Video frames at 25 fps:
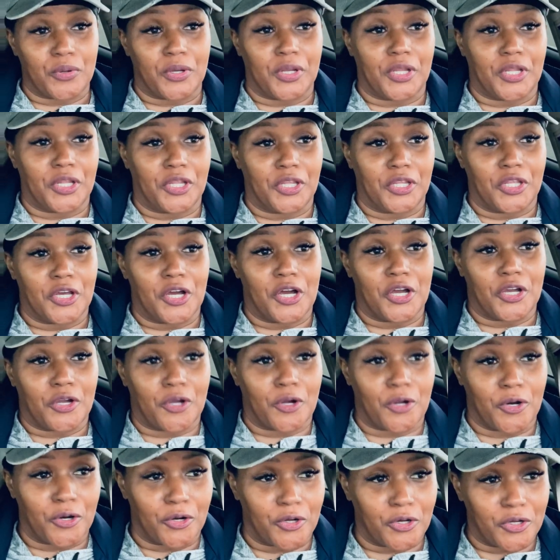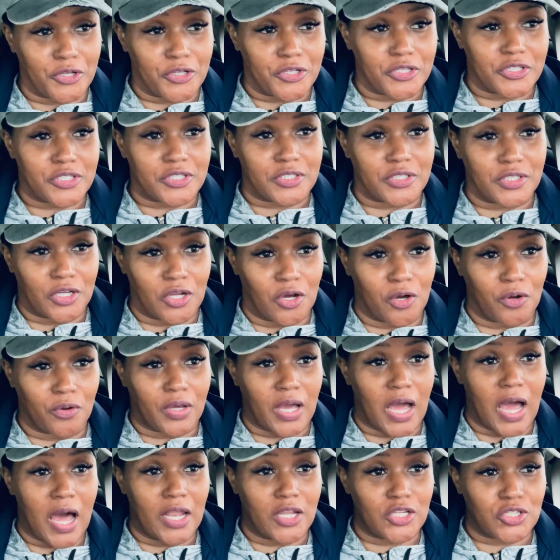pretty young girls, you know,
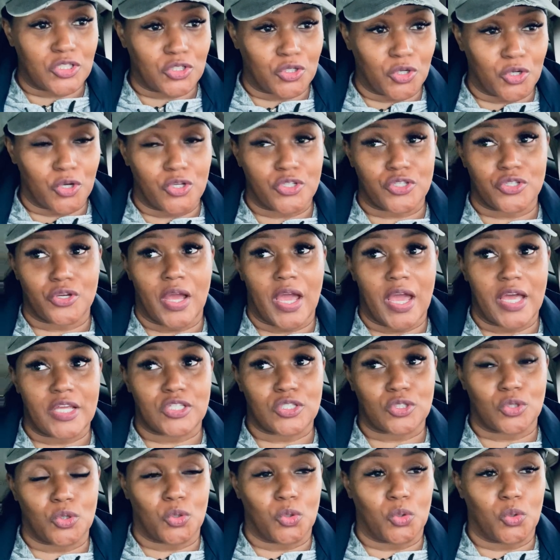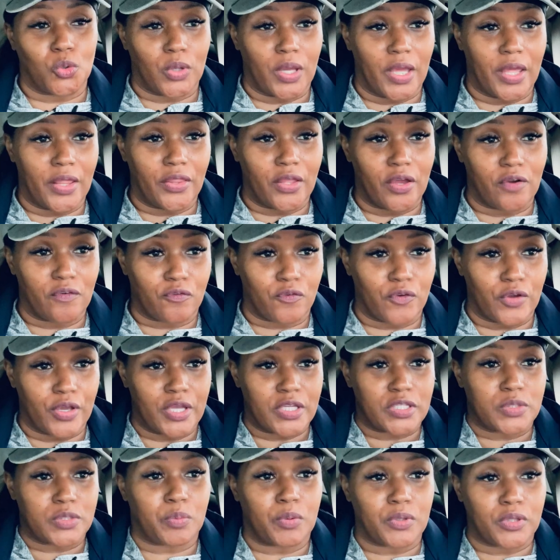college girls are at school and their
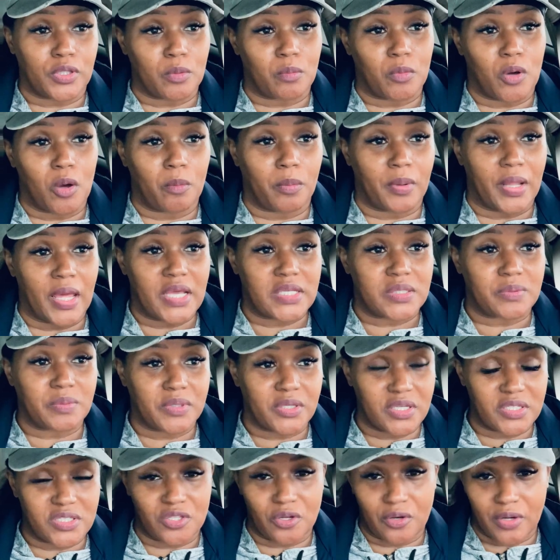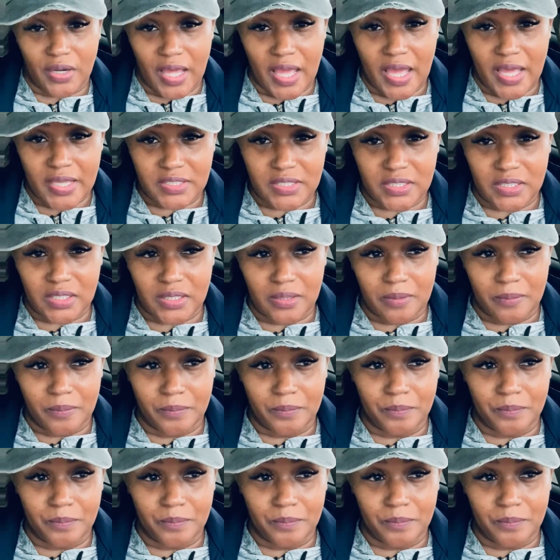friends put them on blast because they're nasty.